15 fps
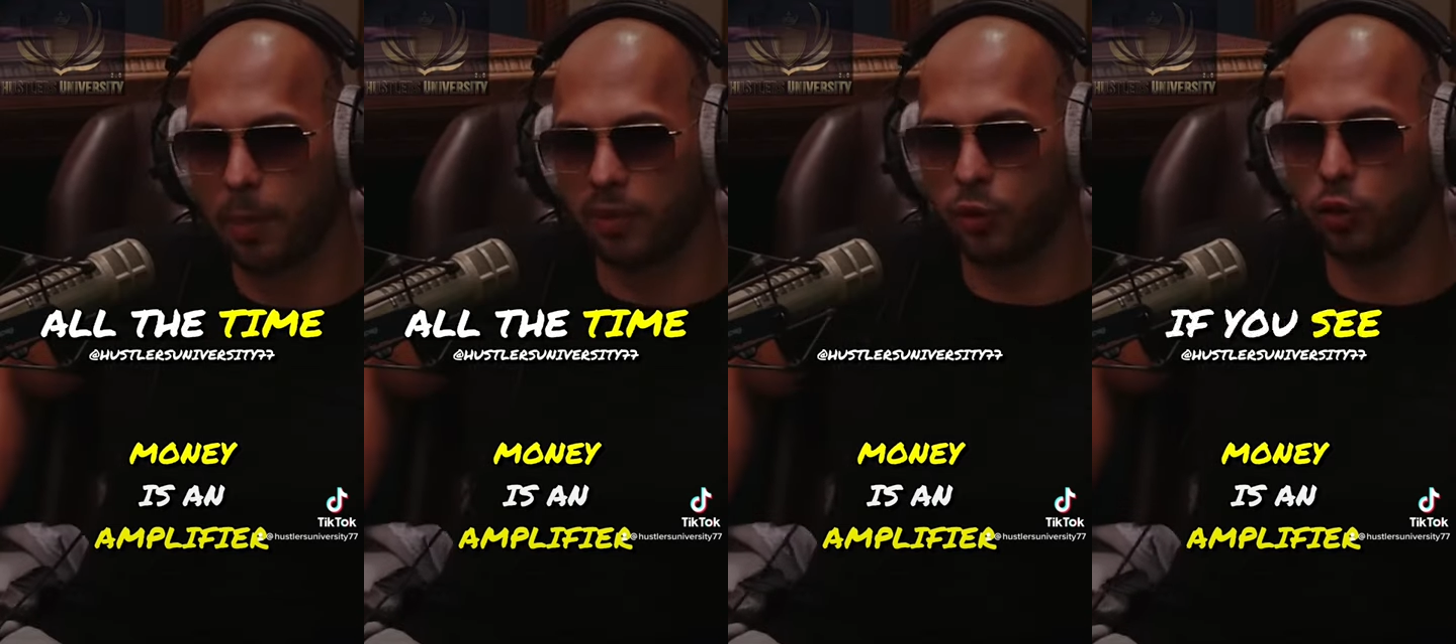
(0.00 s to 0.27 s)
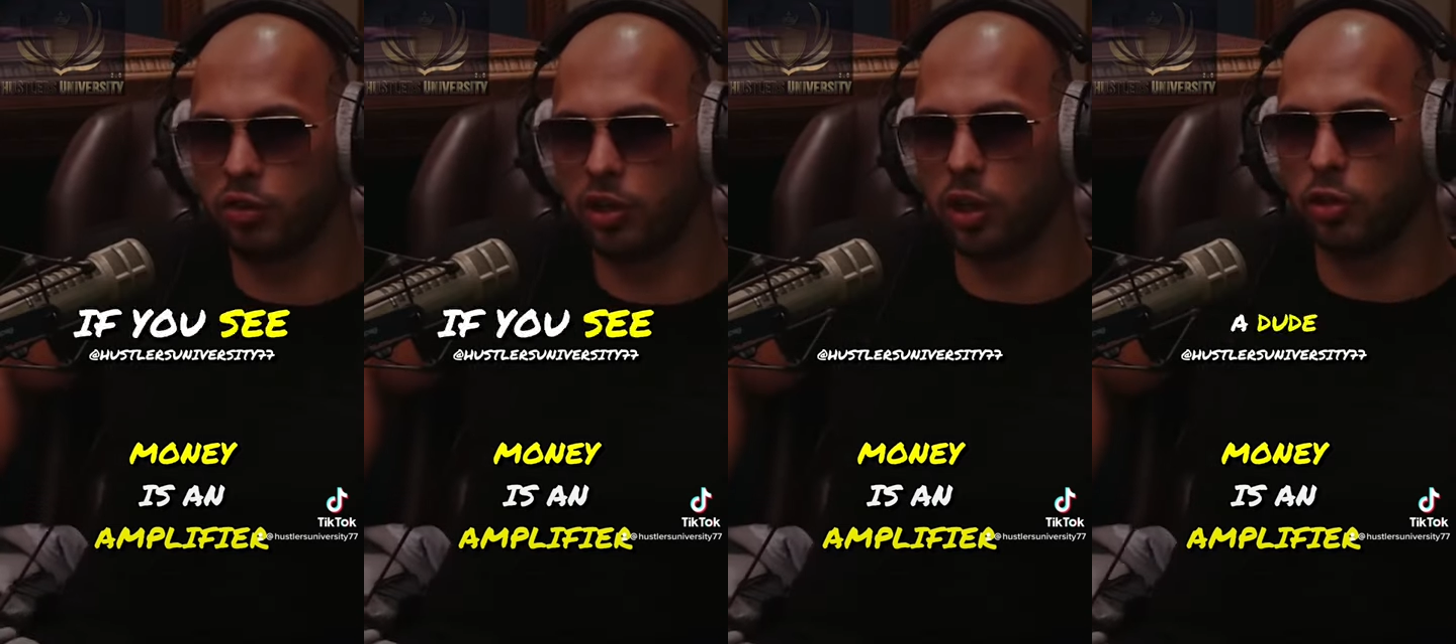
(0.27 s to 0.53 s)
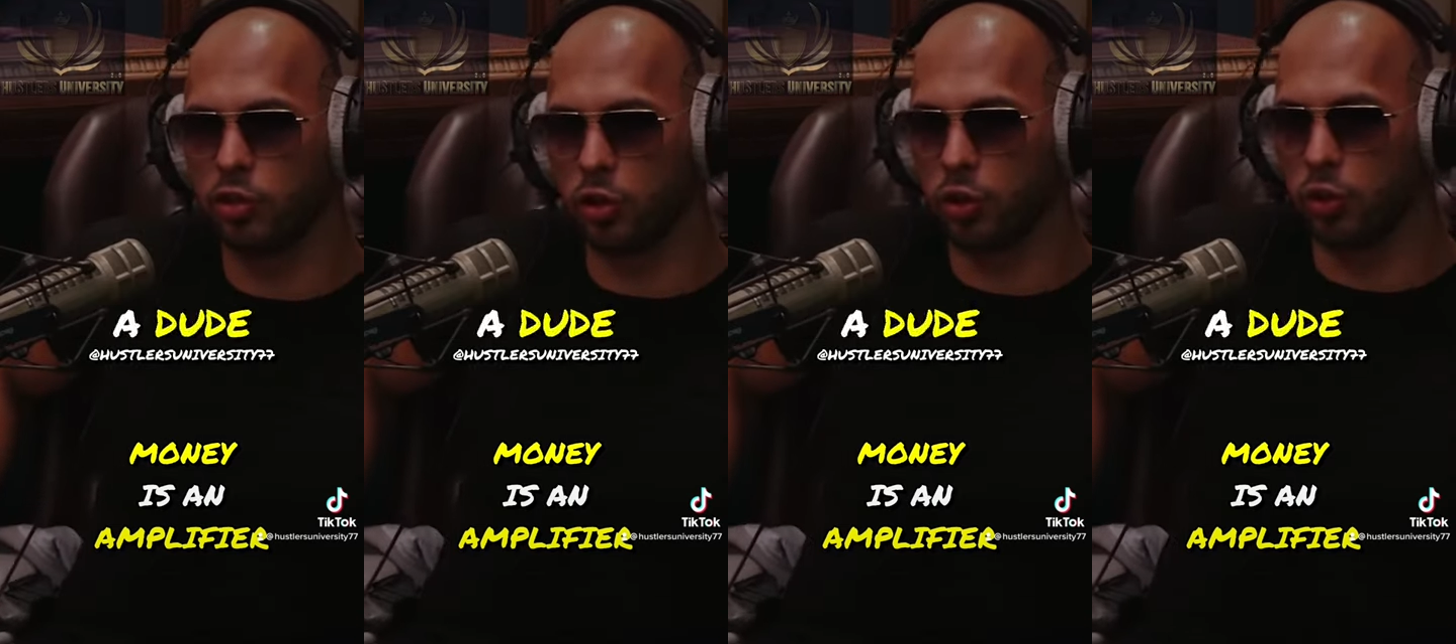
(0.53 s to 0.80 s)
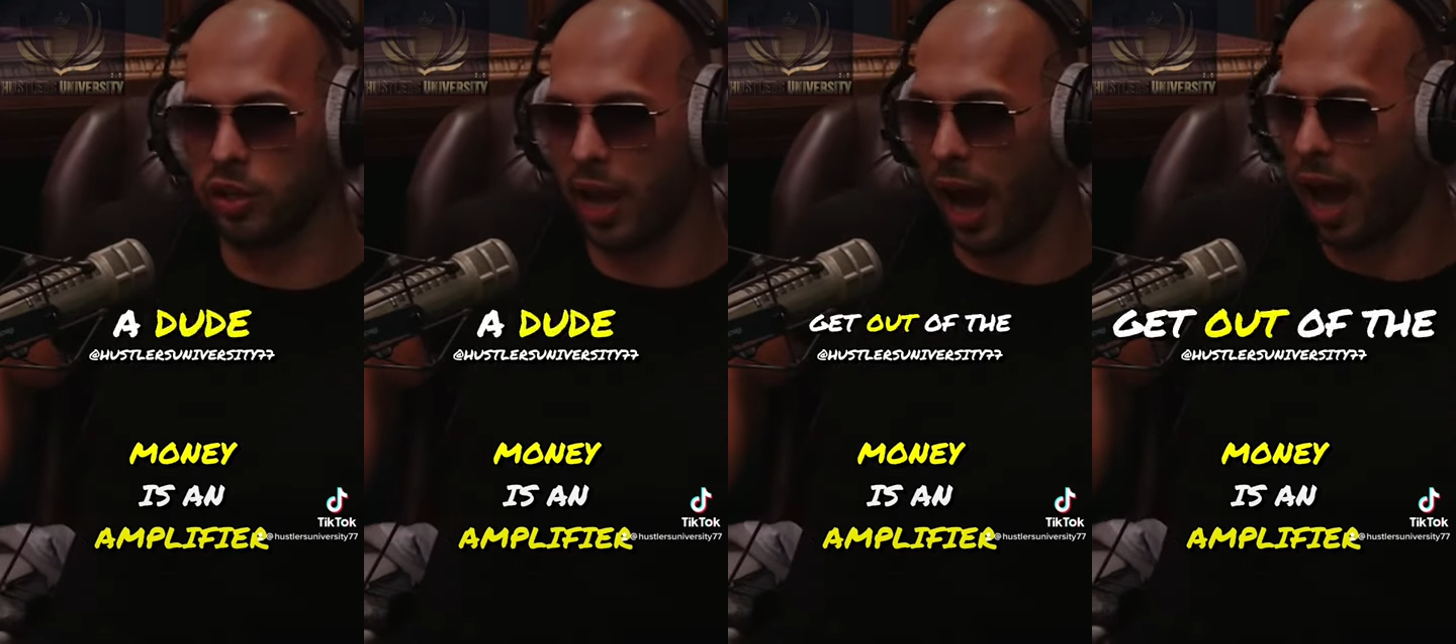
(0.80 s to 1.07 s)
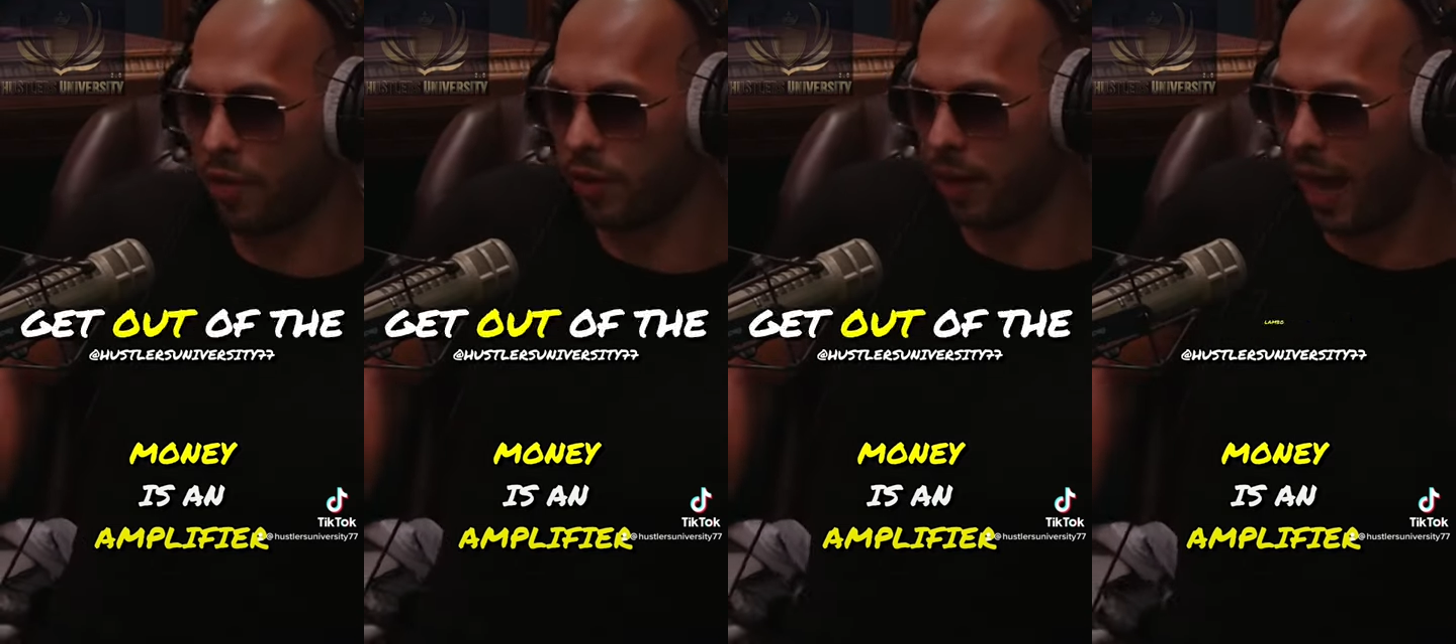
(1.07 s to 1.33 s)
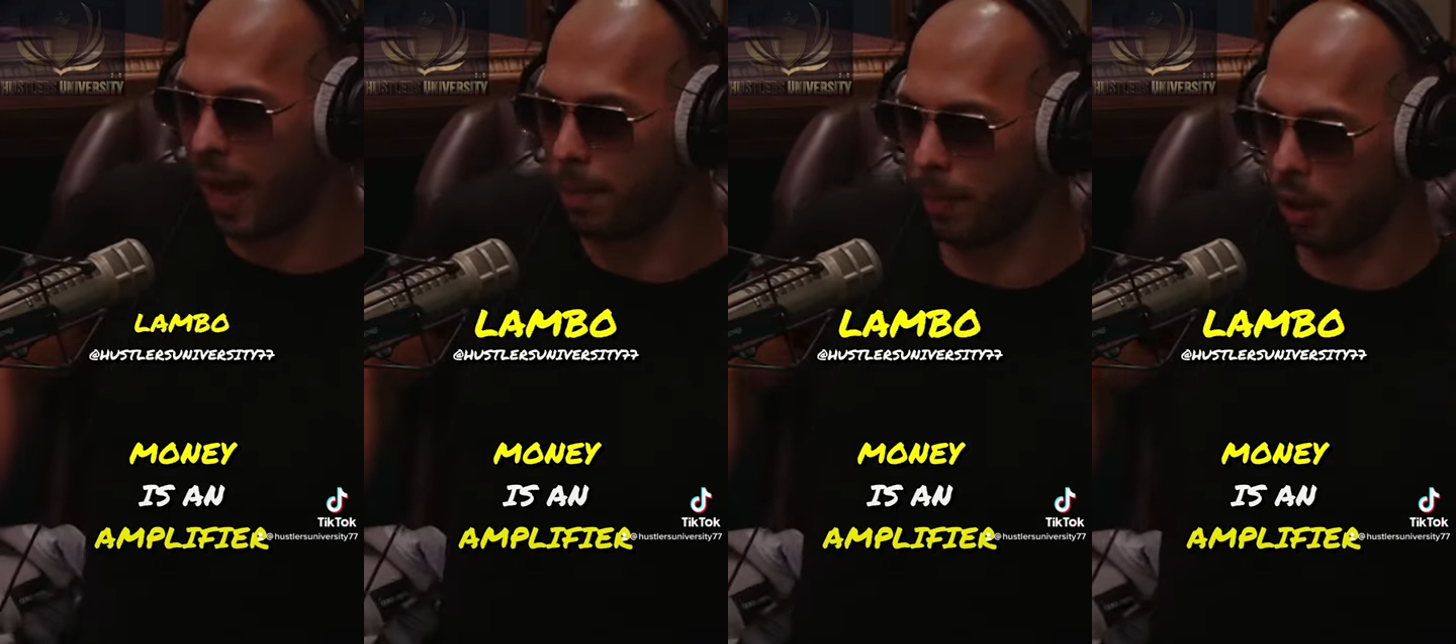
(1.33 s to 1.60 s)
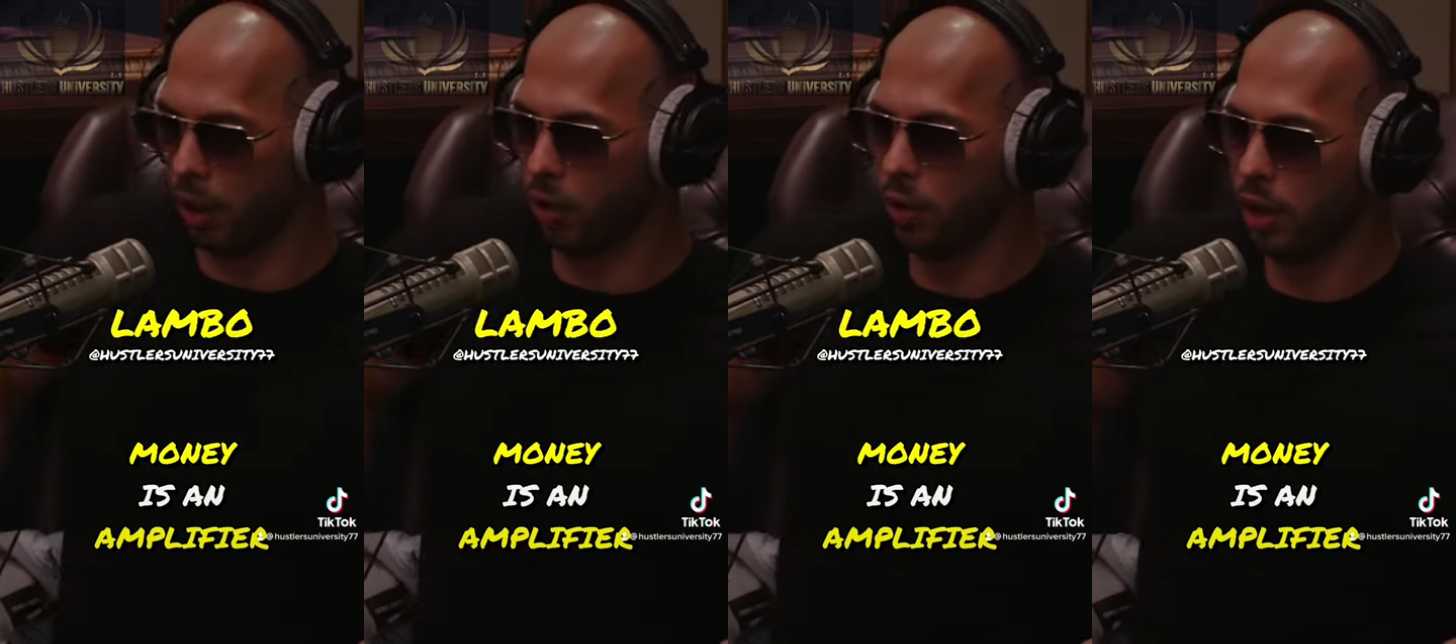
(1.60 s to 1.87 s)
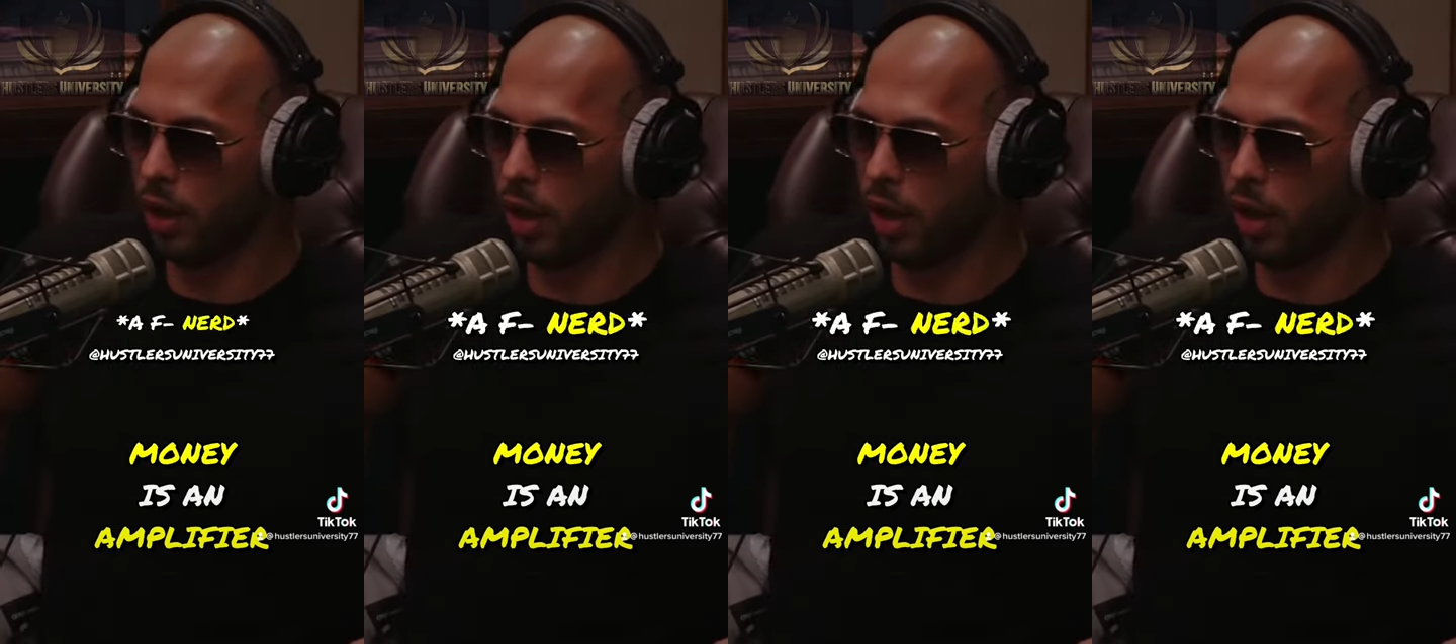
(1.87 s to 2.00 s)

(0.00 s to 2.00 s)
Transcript: If you see a dude get out of a Lambo,